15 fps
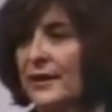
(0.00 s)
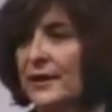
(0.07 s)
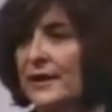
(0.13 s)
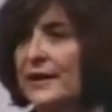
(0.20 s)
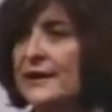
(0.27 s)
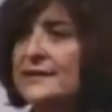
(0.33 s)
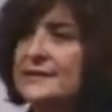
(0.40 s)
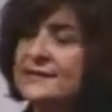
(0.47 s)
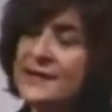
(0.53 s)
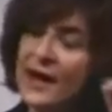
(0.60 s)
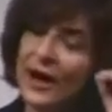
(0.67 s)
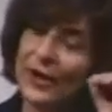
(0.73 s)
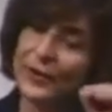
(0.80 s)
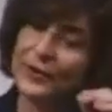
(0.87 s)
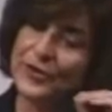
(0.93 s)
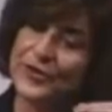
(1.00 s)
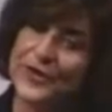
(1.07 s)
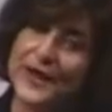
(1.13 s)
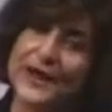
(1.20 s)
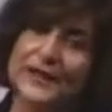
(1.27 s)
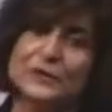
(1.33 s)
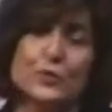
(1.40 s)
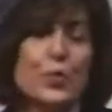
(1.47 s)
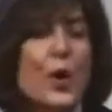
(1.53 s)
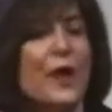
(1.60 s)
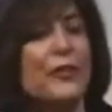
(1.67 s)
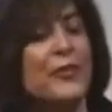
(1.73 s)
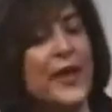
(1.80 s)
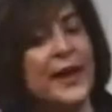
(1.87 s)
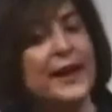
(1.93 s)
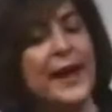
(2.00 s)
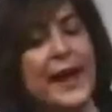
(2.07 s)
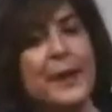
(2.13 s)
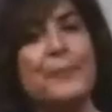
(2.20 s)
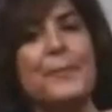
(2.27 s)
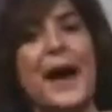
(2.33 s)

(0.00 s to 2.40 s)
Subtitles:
It's other things. What they came